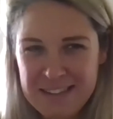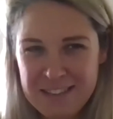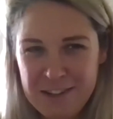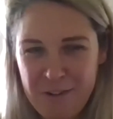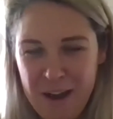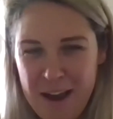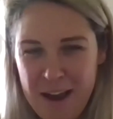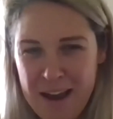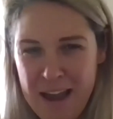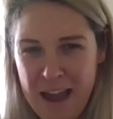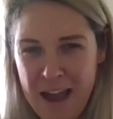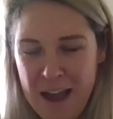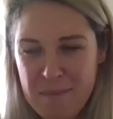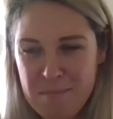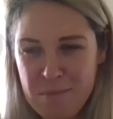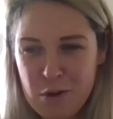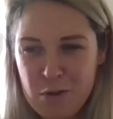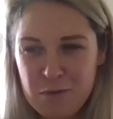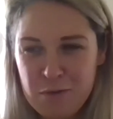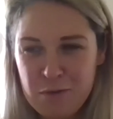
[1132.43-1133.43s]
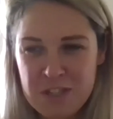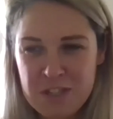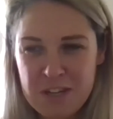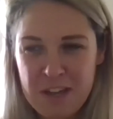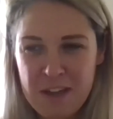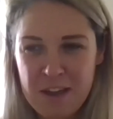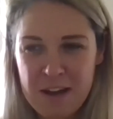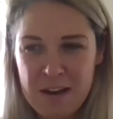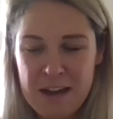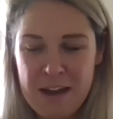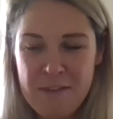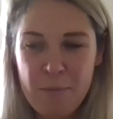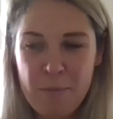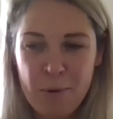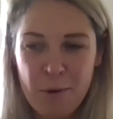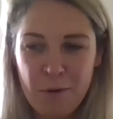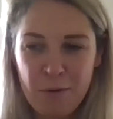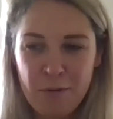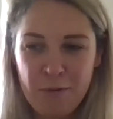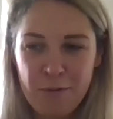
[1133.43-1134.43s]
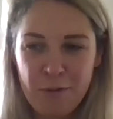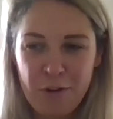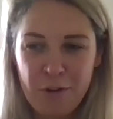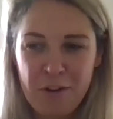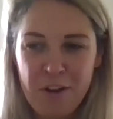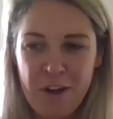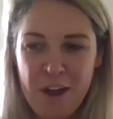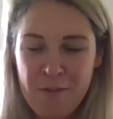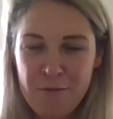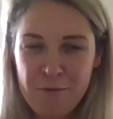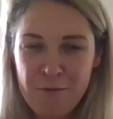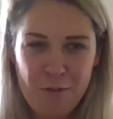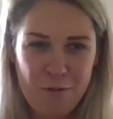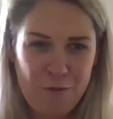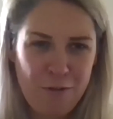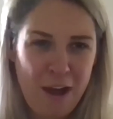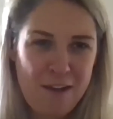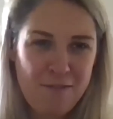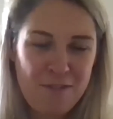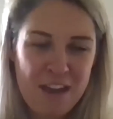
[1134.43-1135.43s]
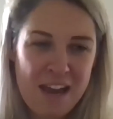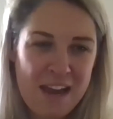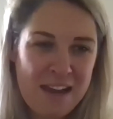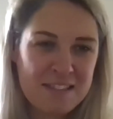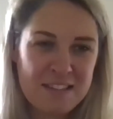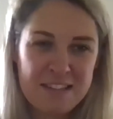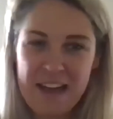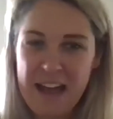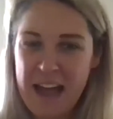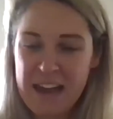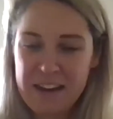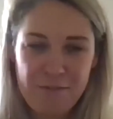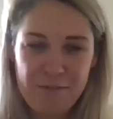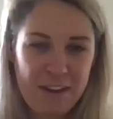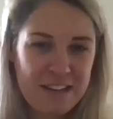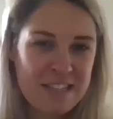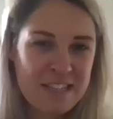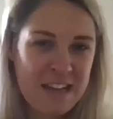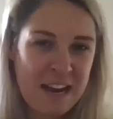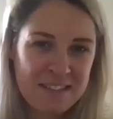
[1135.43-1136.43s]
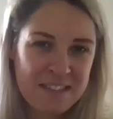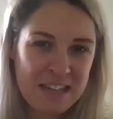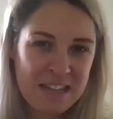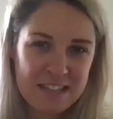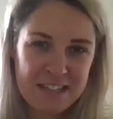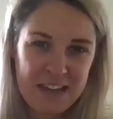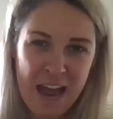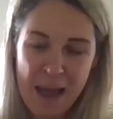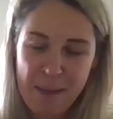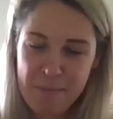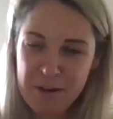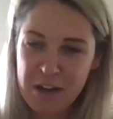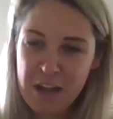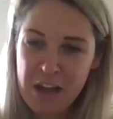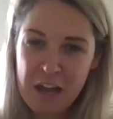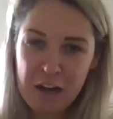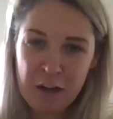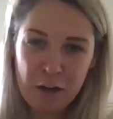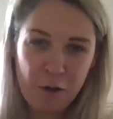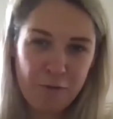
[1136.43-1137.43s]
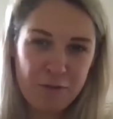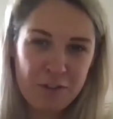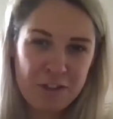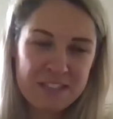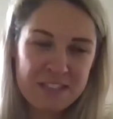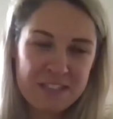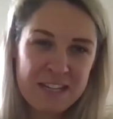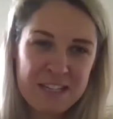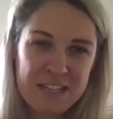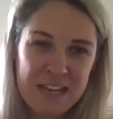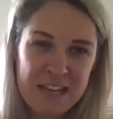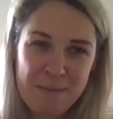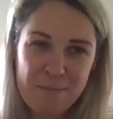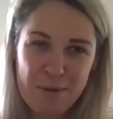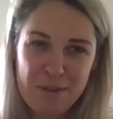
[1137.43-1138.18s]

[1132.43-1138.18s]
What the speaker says: So I moved to Liverpool for 5 years and had a fantastic time and loved the city.